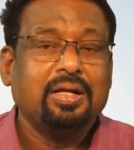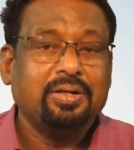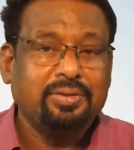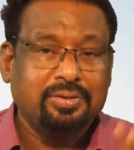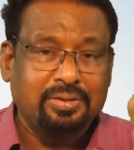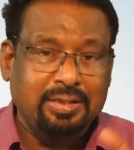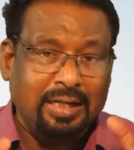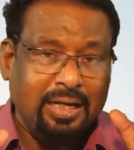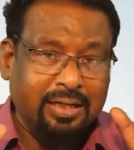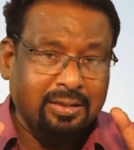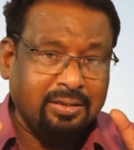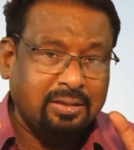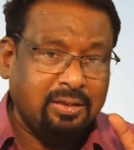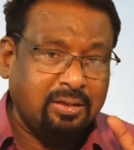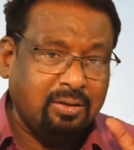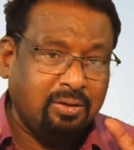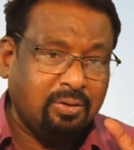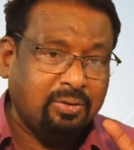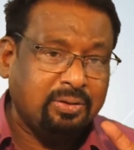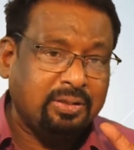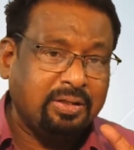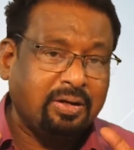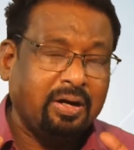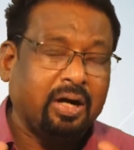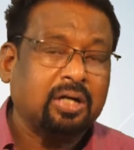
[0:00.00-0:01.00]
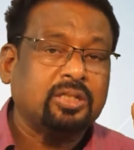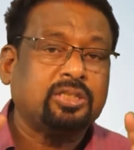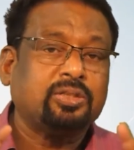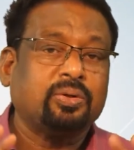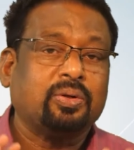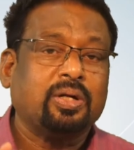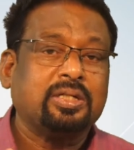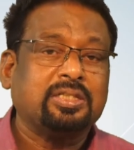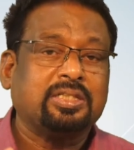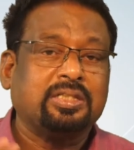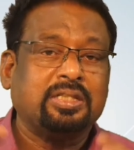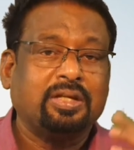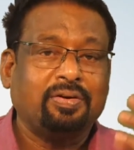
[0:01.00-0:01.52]
Then the
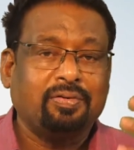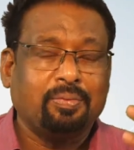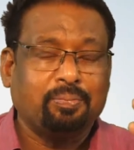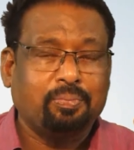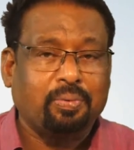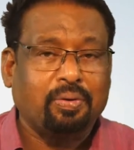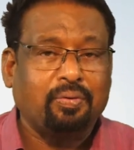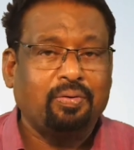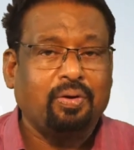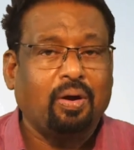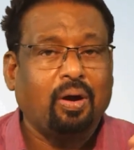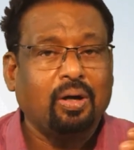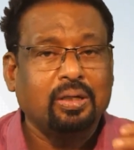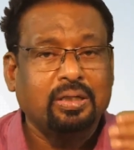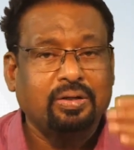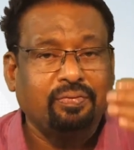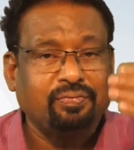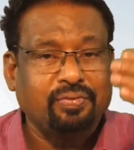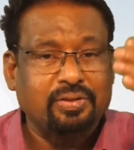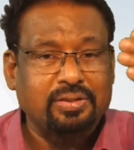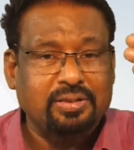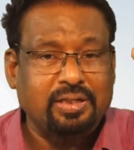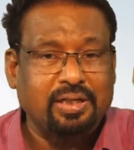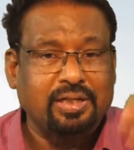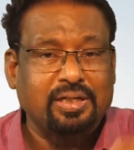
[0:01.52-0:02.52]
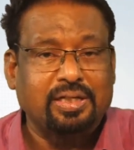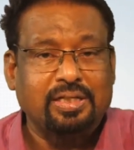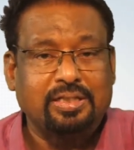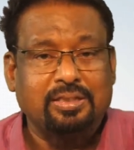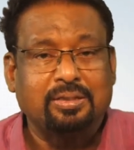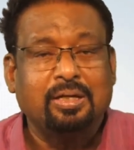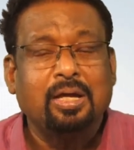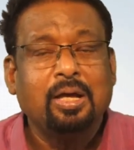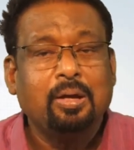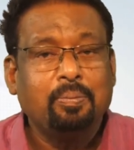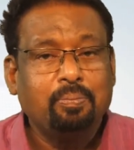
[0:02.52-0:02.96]
assurance, they will provide all the facilities,